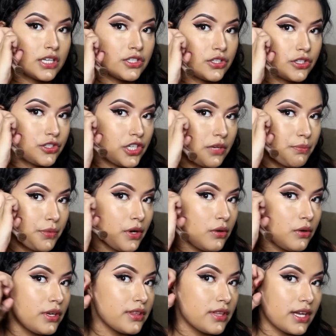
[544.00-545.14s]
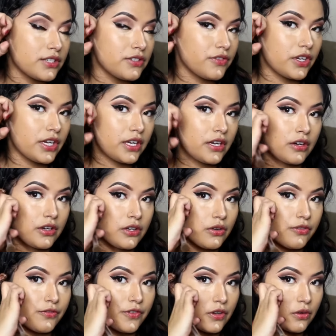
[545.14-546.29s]
are gonna touch your cheekbone at the edge of your
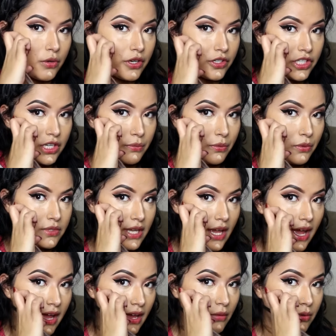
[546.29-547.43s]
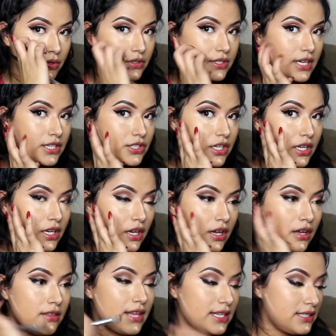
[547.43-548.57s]
ear. You'll feel where your cheekbone's at, and when you touch
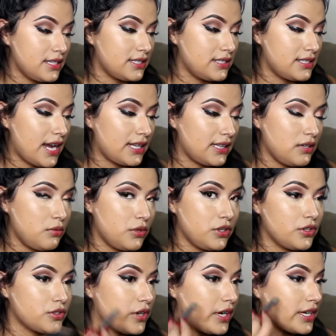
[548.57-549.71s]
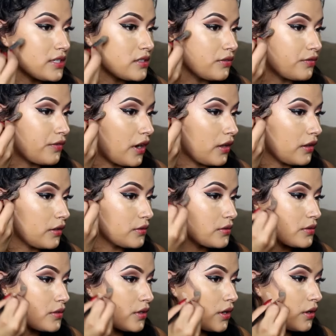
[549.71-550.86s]
it, that's exactly what you're trying to
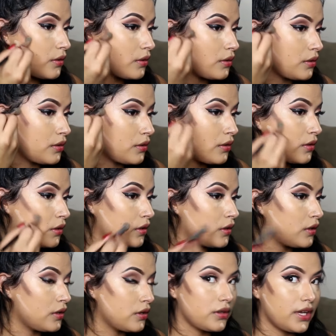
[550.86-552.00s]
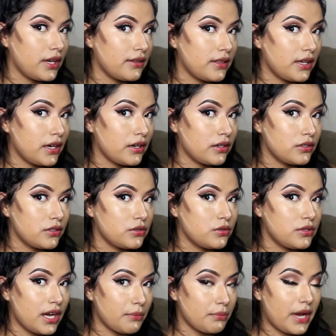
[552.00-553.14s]
follow. So right there.
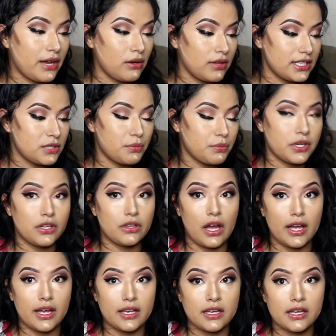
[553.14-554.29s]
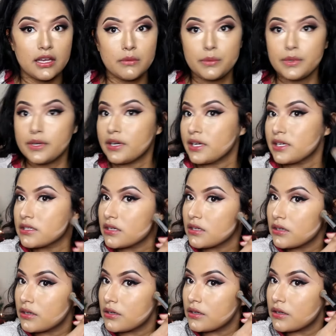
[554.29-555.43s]
I don't like to put a lot,
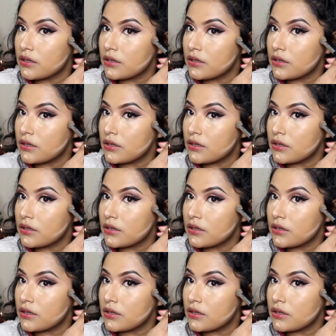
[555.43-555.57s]
because